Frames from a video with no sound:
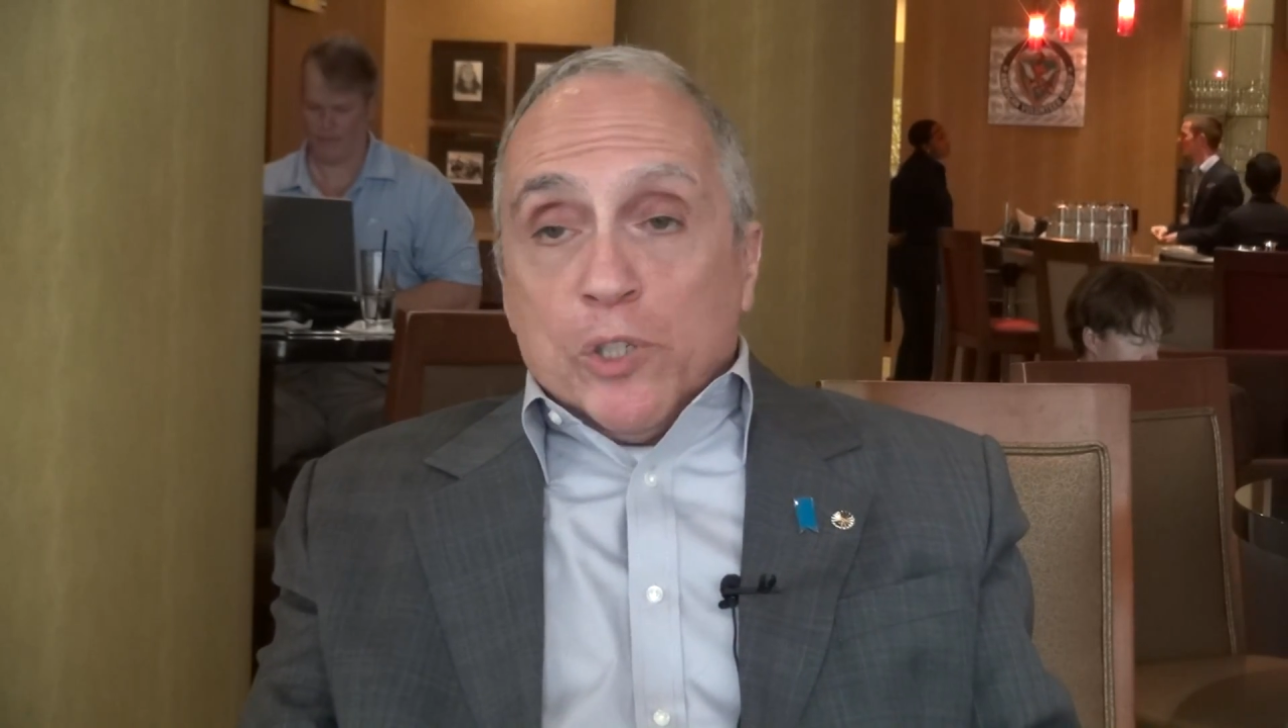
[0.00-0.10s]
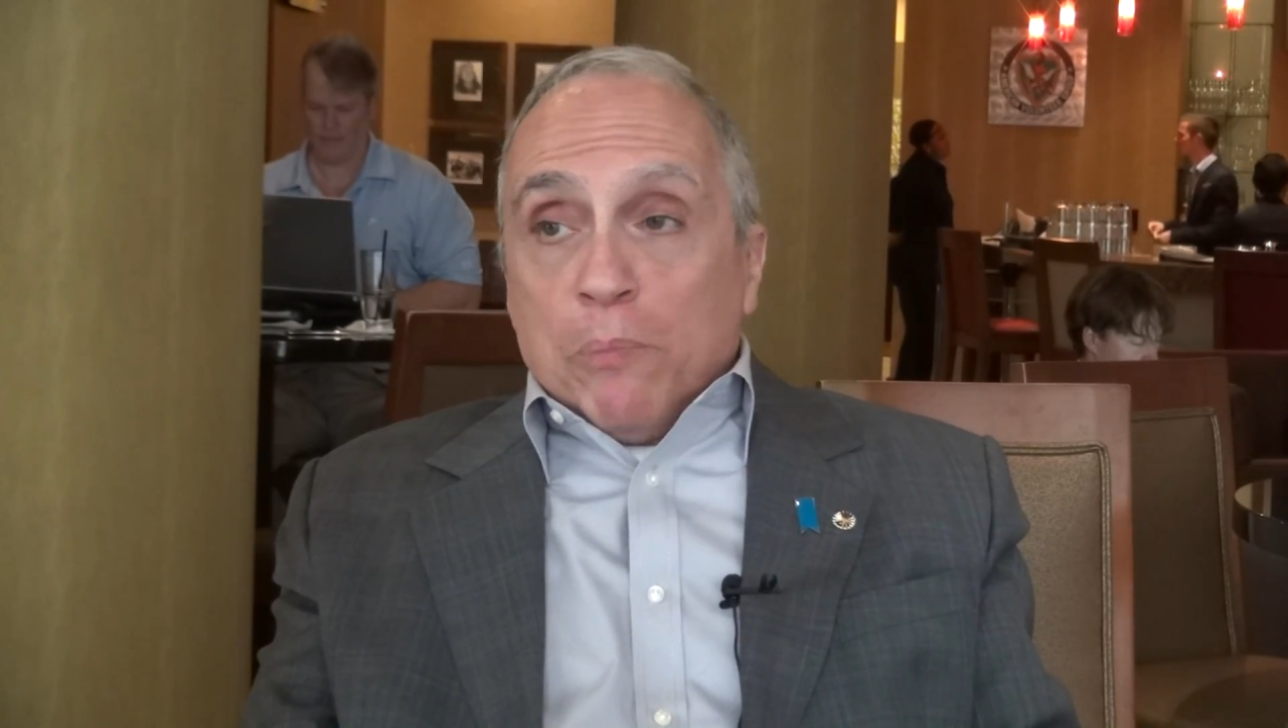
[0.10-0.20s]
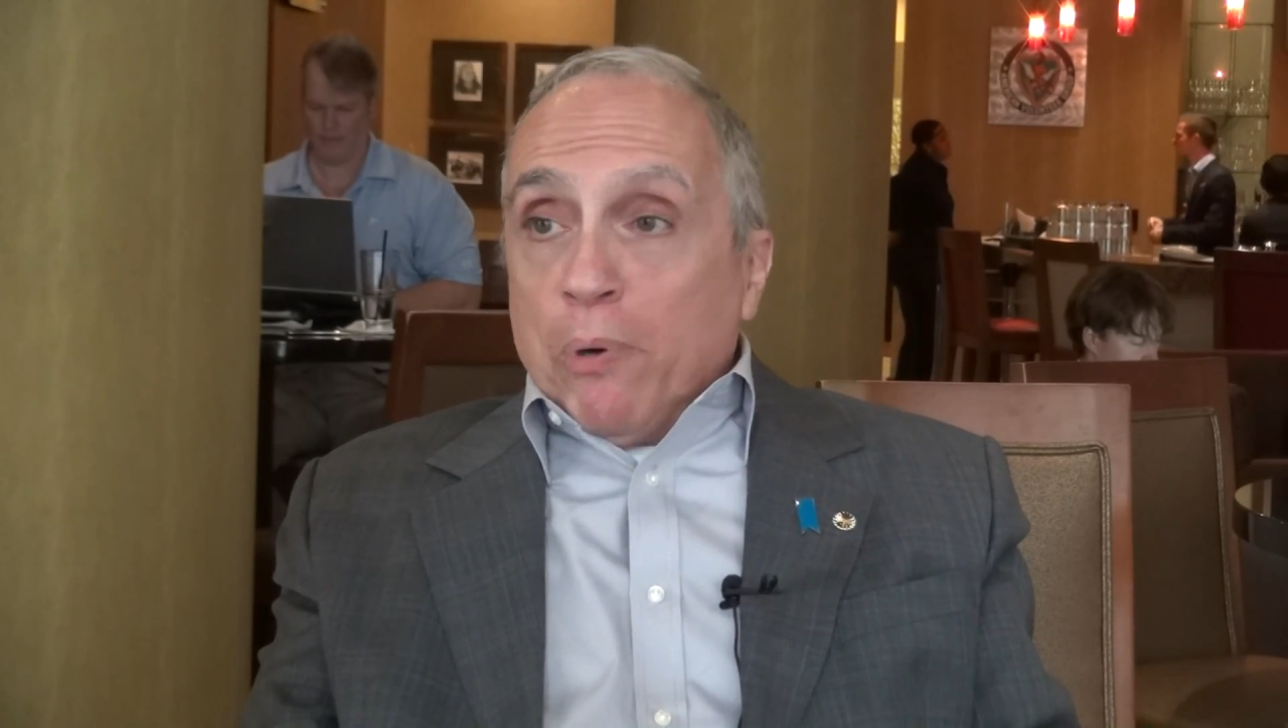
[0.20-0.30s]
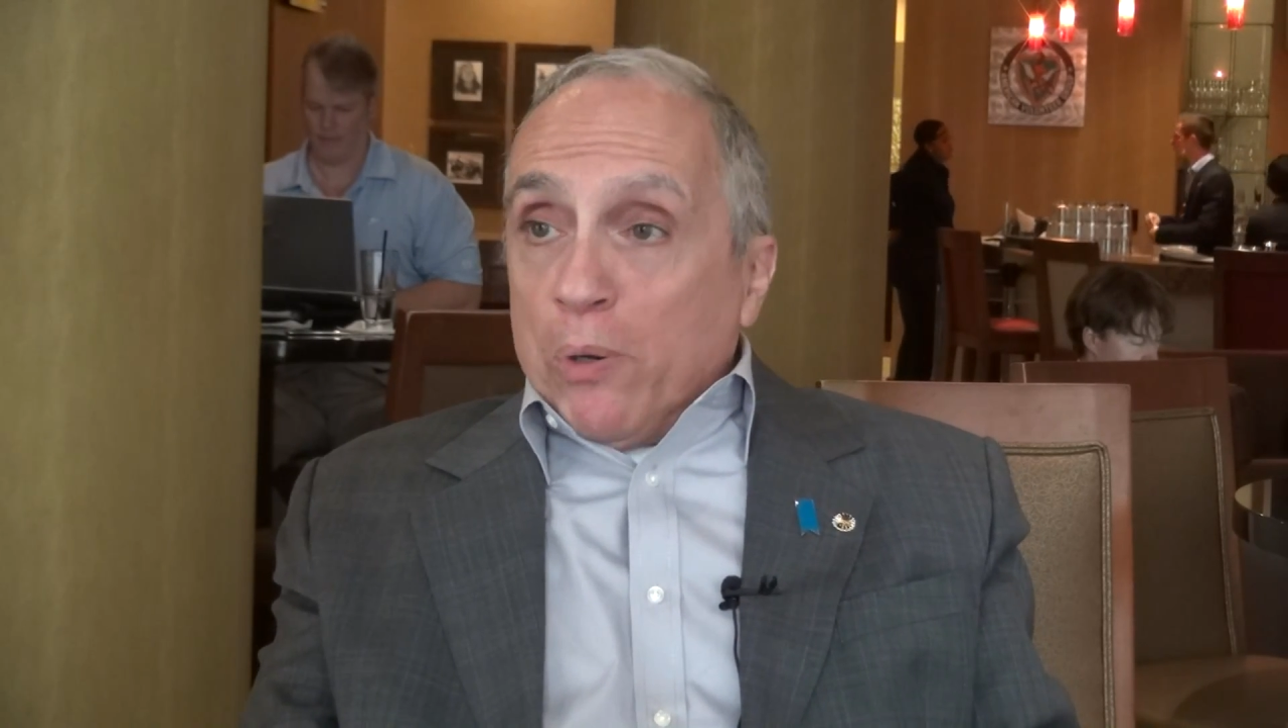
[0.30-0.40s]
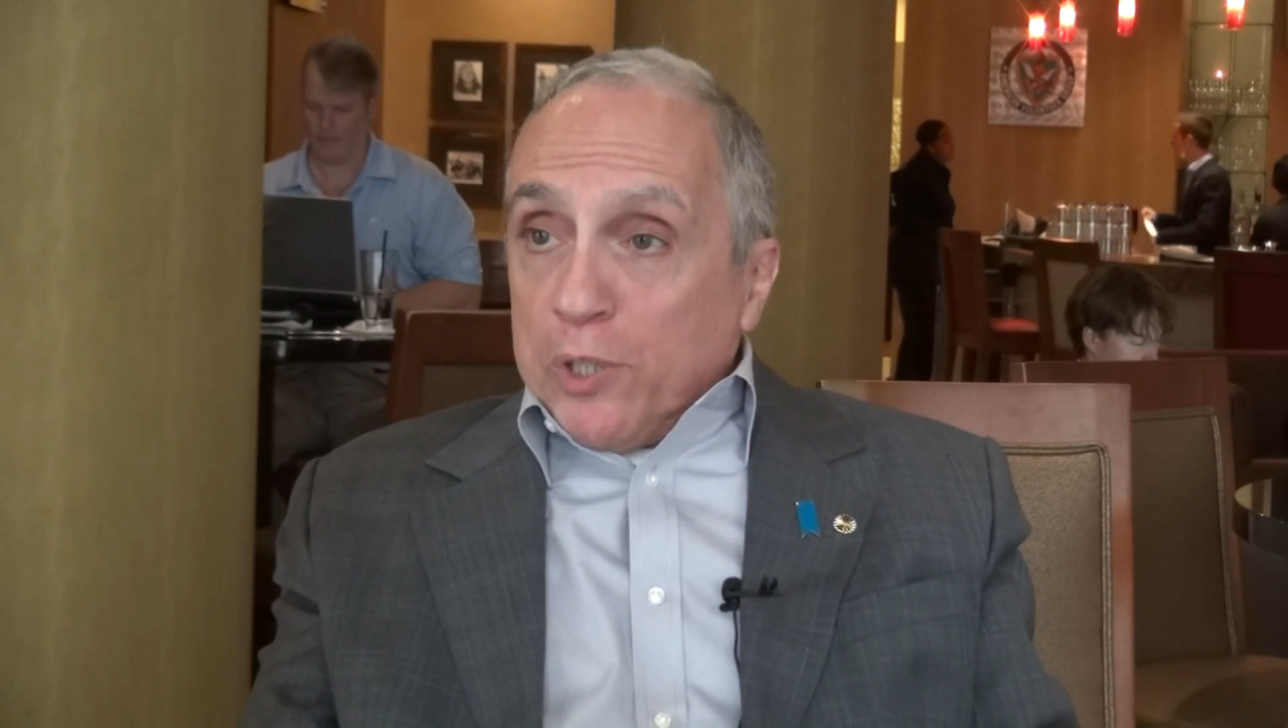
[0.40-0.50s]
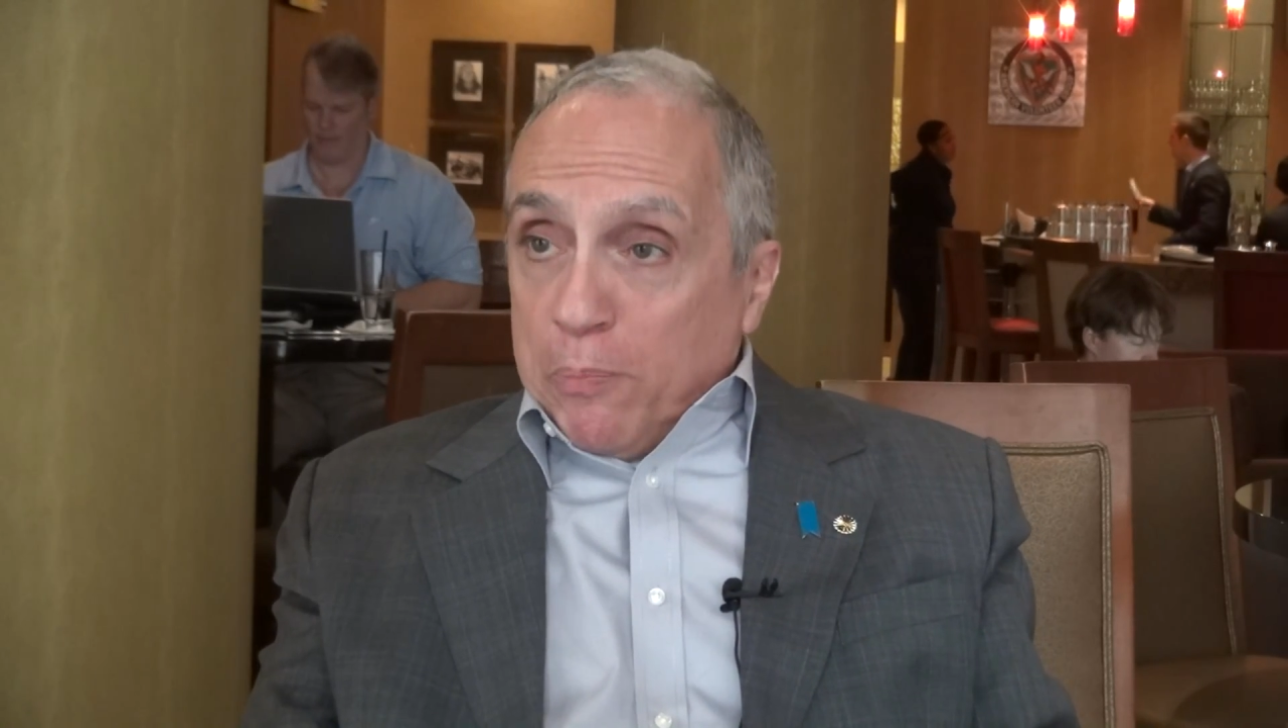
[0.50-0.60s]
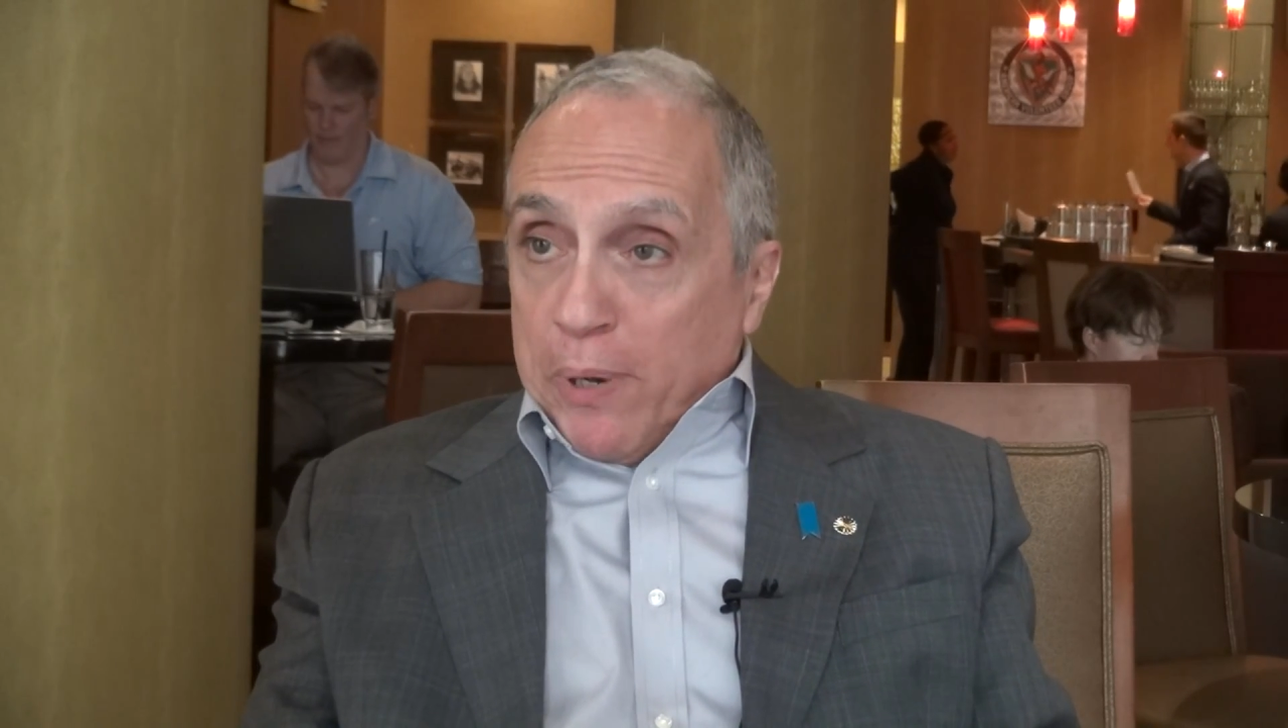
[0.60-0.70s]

supposed to